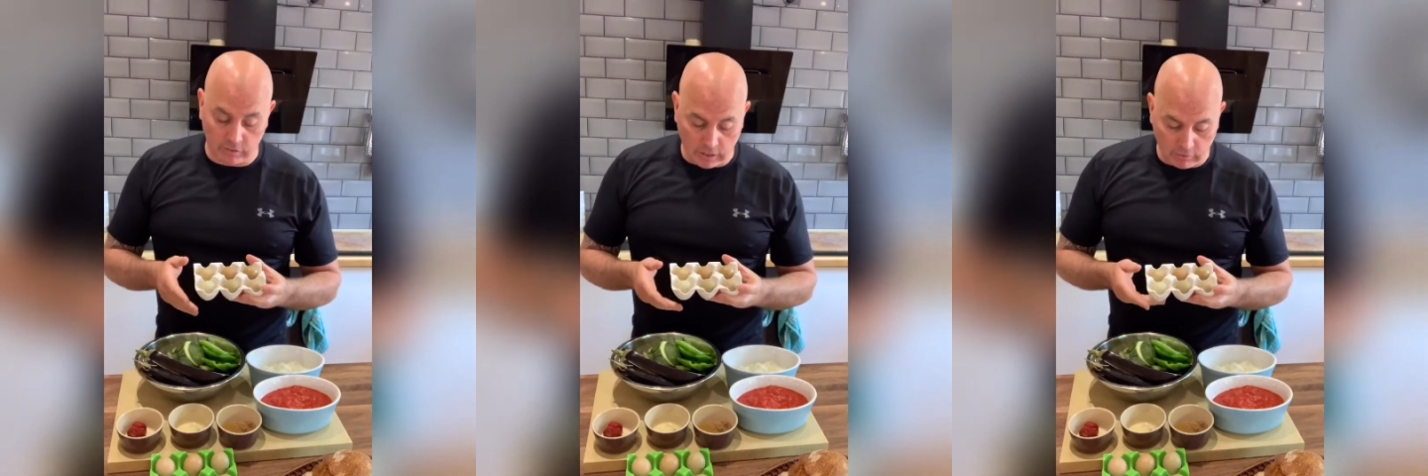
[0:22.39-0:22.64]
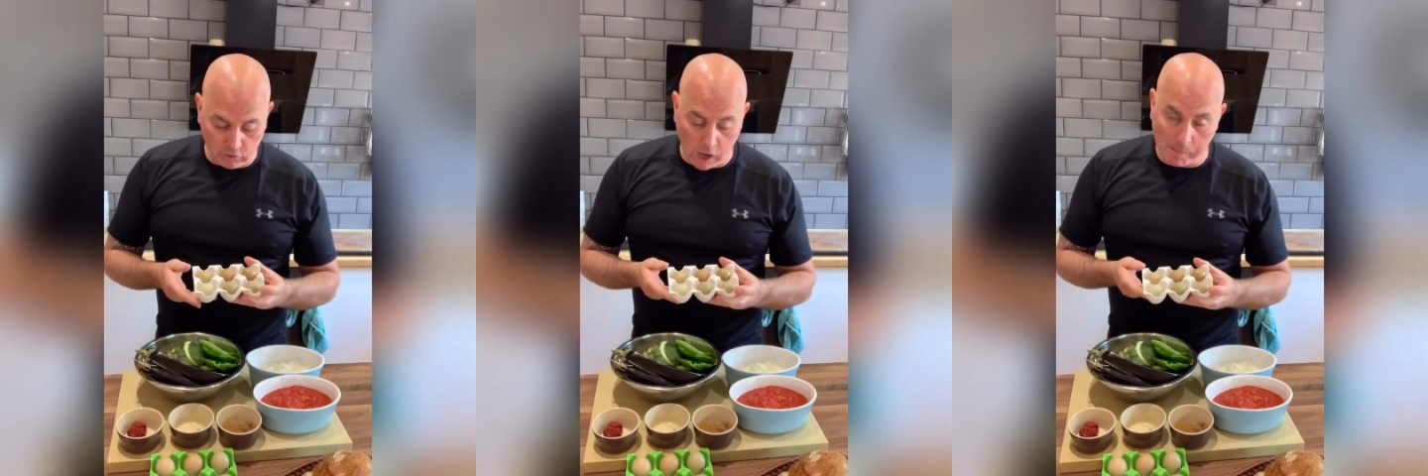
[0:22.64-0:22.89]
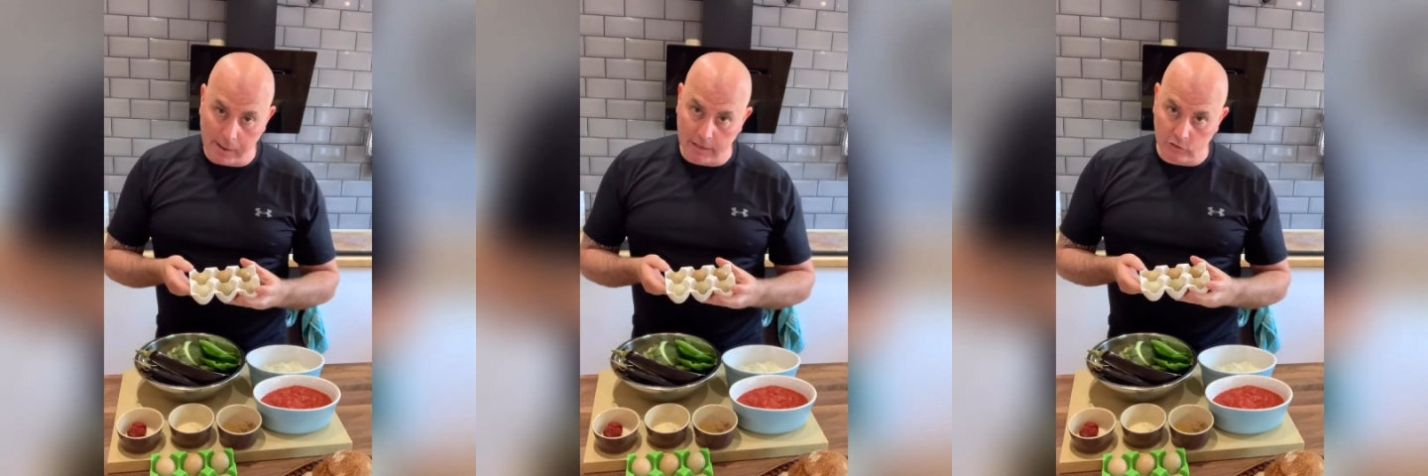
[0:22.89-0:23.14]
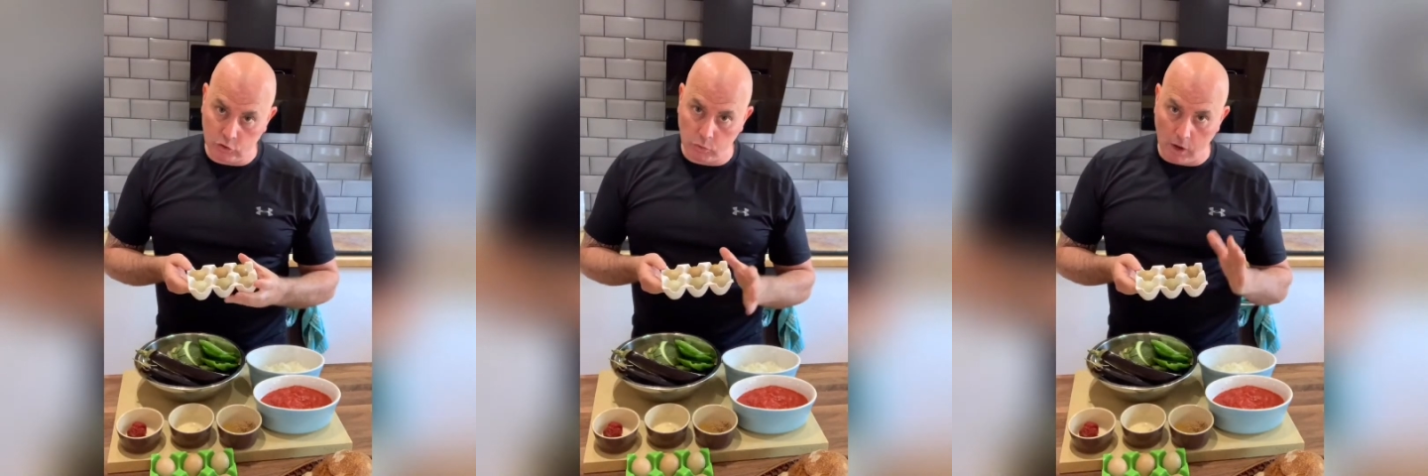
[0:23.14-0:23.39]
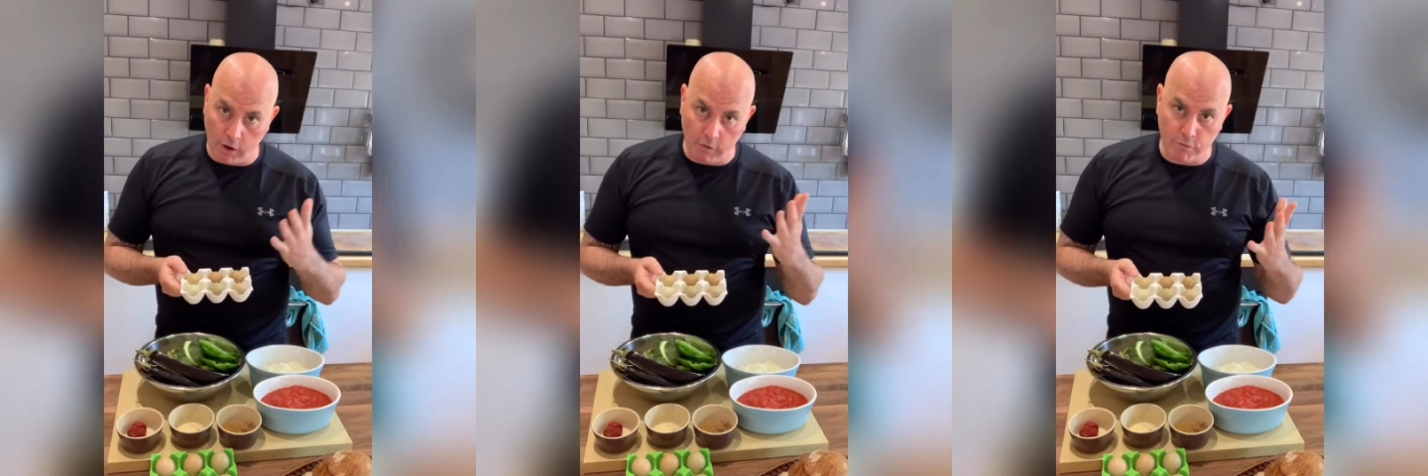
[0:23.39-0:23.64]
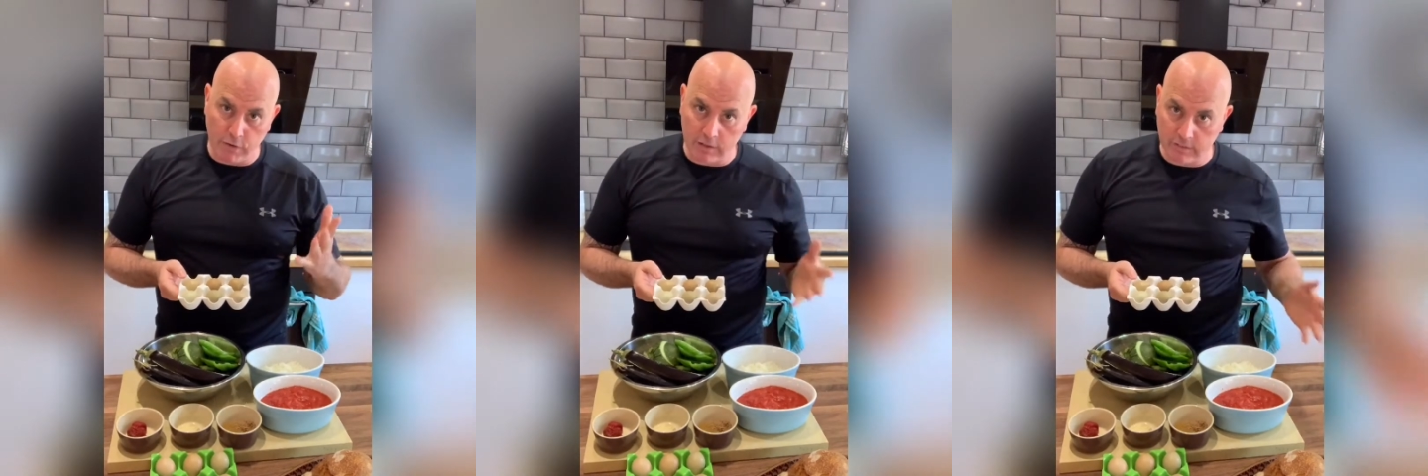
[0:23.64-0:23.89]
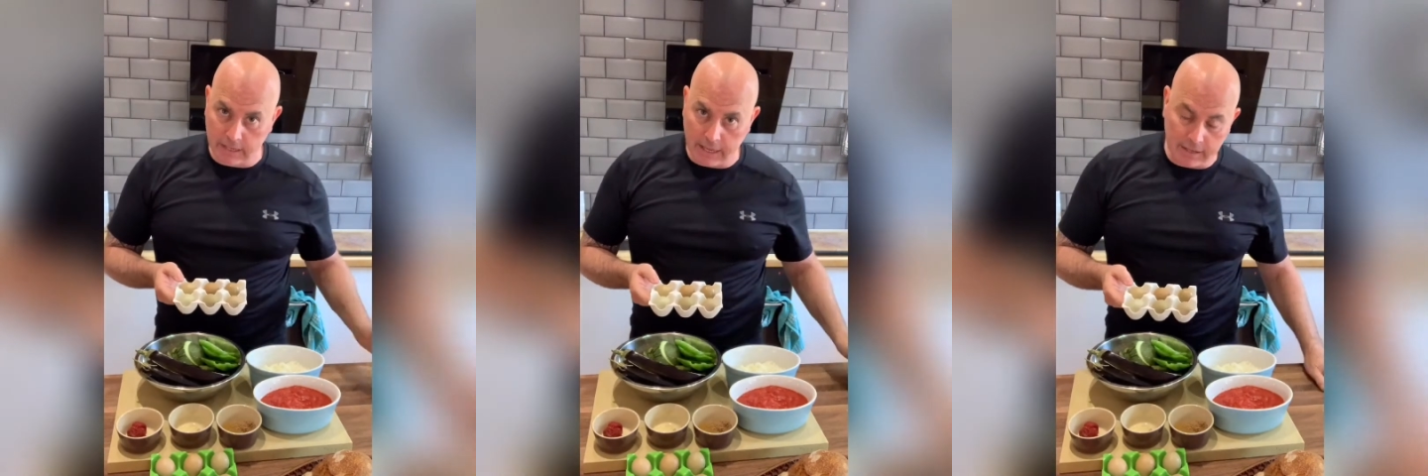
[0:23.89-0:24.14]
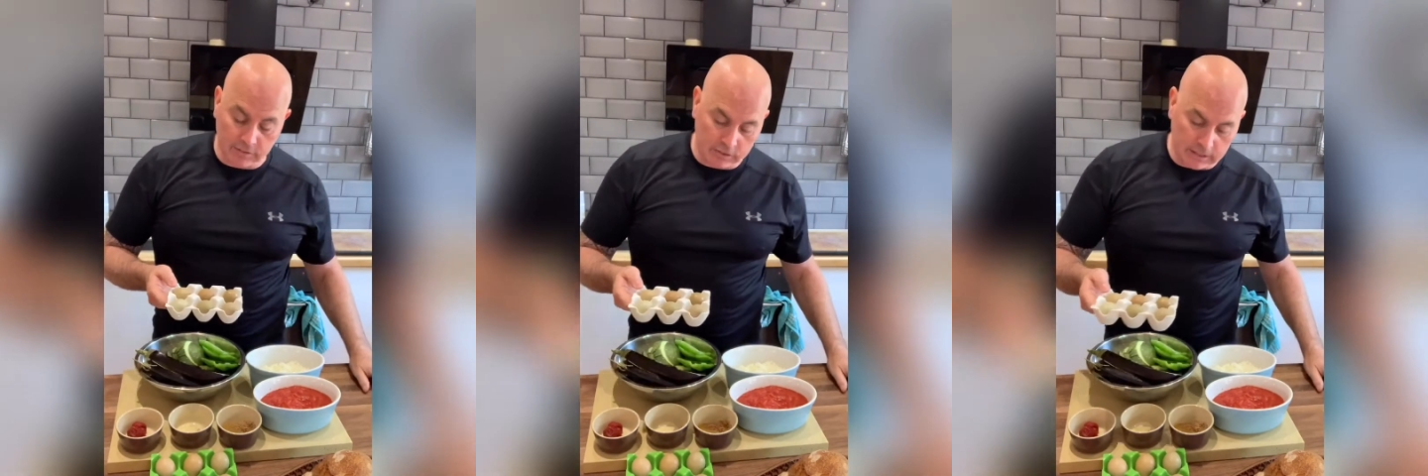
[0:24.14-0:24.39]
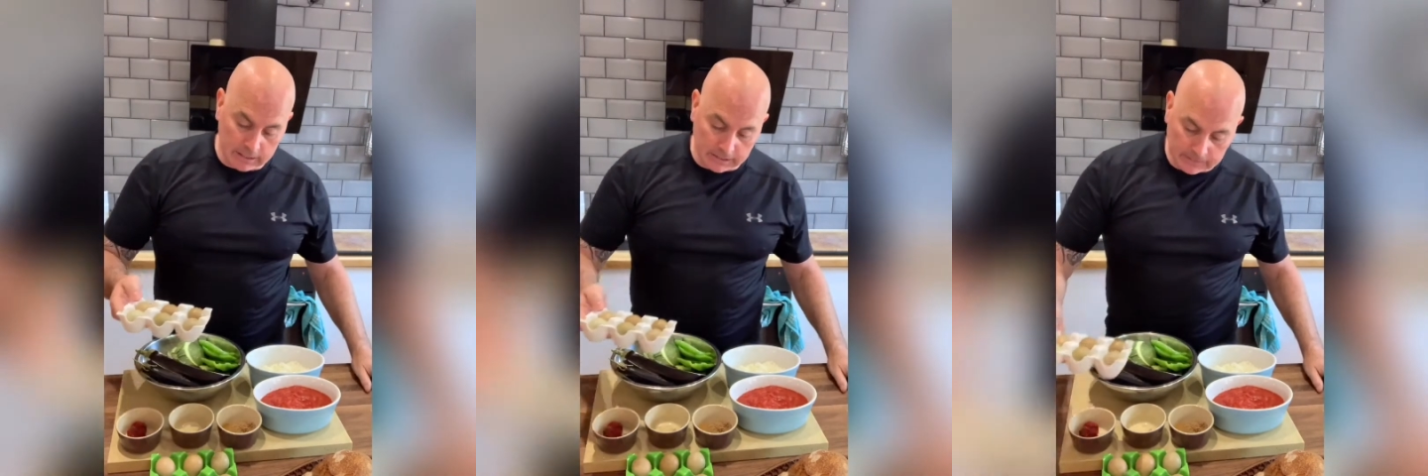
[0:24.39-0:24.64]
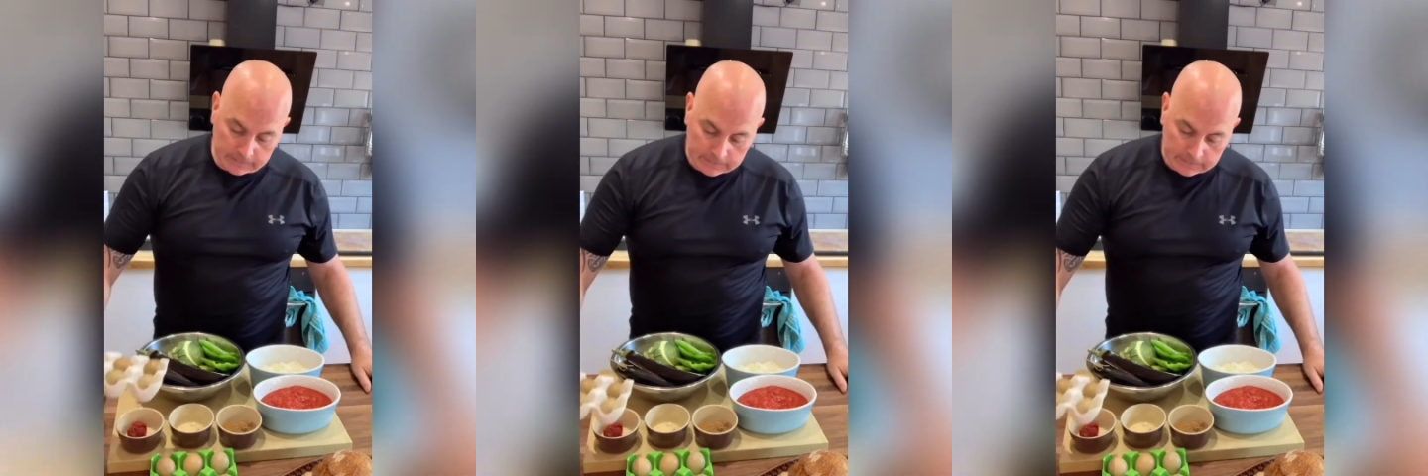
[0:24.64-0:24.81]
So I've got about 12 pheasant eggs here.